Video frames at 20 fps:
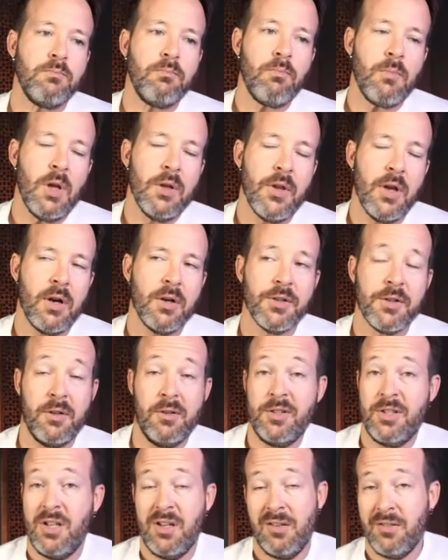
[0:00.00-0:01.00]

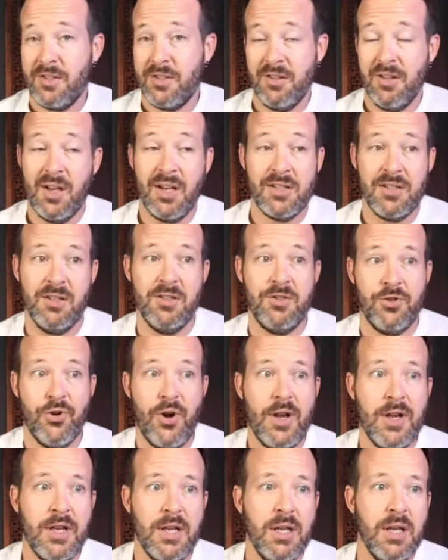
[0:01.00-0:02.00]
they're still actually
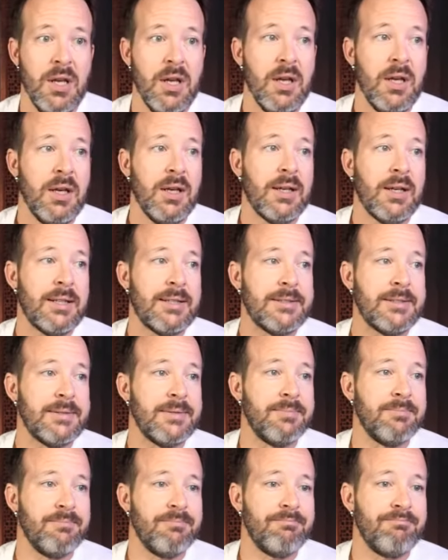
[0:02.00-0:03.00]
trendy.
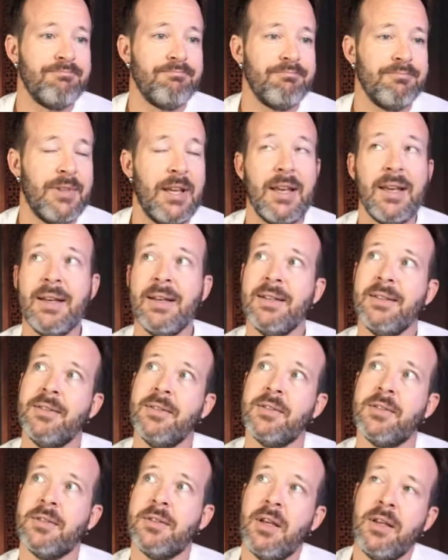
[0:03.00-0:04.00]

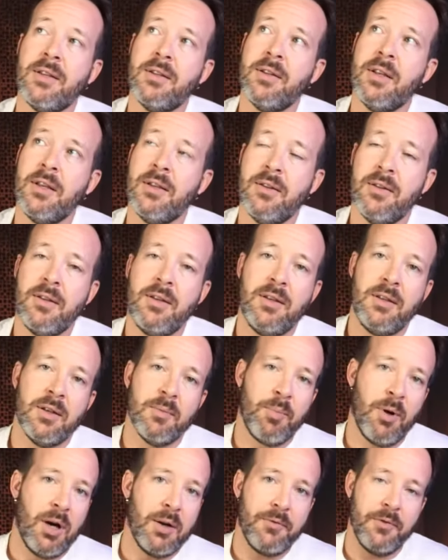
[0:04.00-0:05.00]
And in the
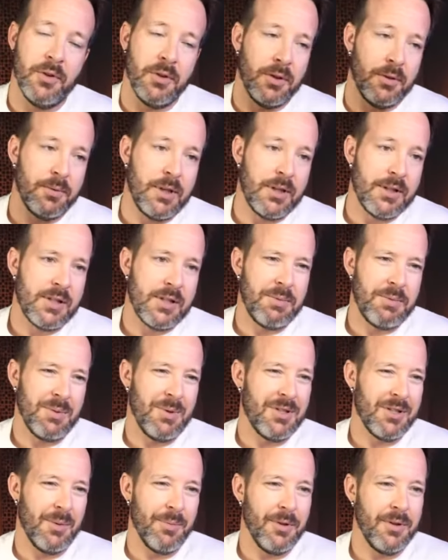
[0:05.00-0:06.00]
pot filler, that seems to be
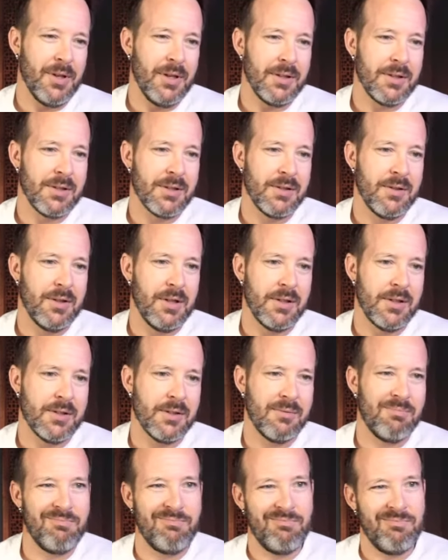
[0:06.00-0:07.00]
something
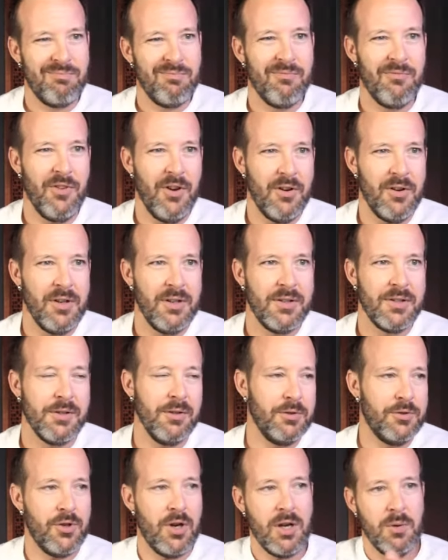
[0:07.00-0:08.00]
that's very
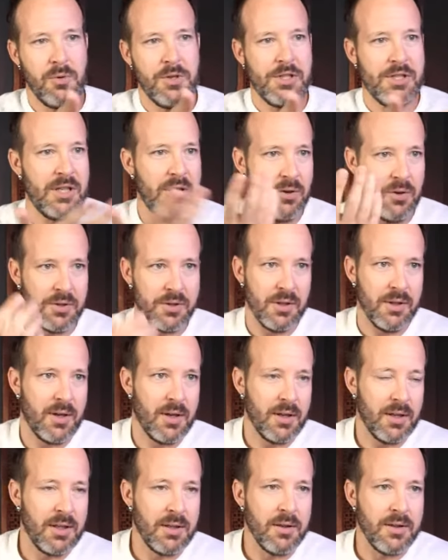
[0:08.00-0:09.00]
still trendy. We see those a
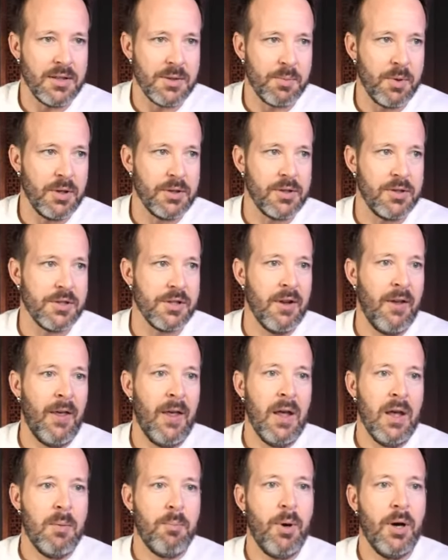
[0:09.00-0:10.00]
lot in these pictures.
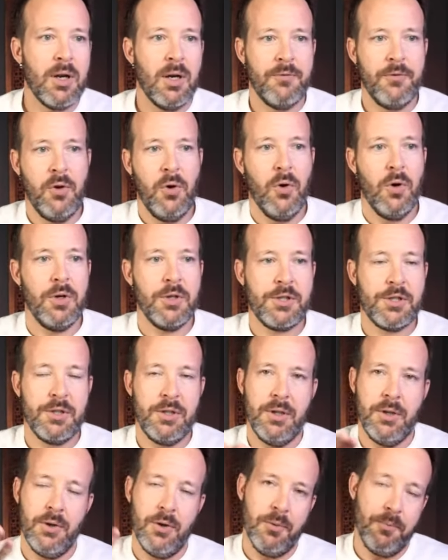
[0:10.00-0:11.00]
But of course,
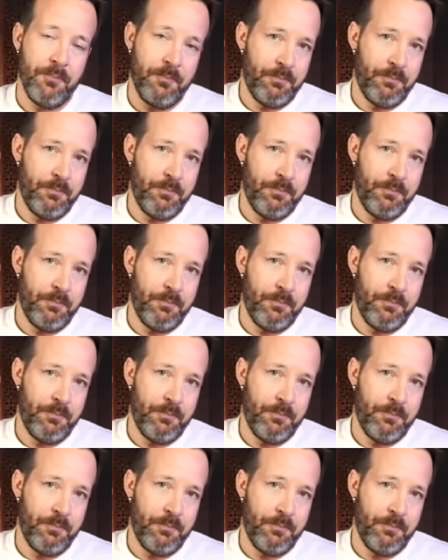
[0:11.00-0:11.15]
you know,